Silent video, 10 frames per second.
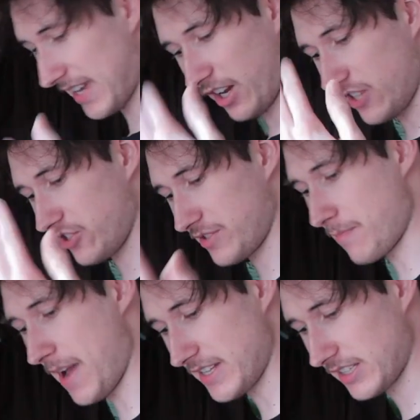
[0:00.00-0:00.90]
that I just
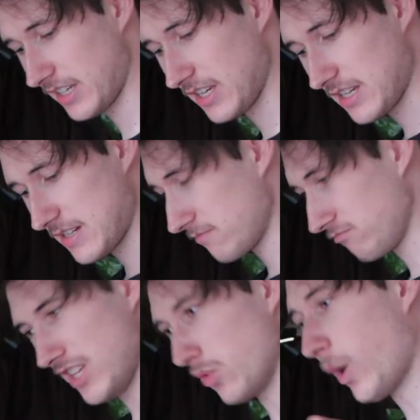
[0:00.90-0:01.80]
make
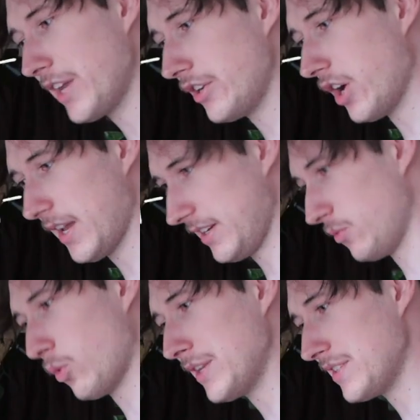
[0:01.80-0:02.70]
in one night,
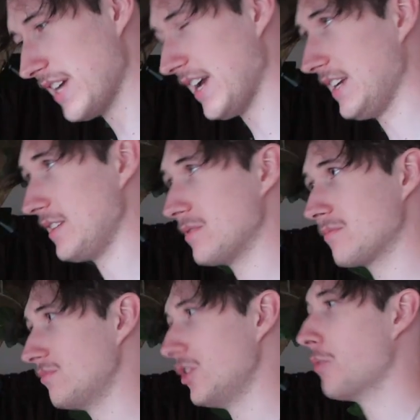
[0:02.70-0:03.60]
in one day,
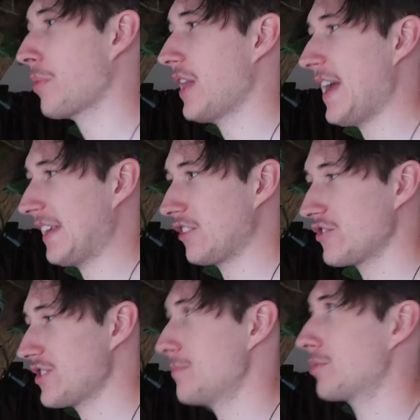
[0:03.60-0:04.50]
no planning,
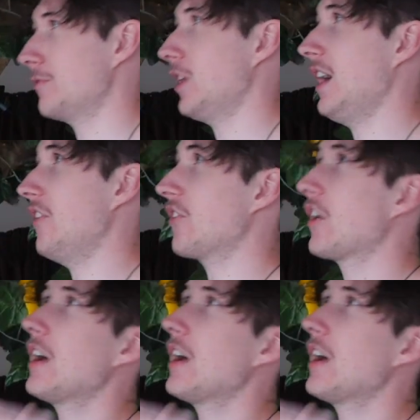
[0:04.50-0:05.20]
just improvise.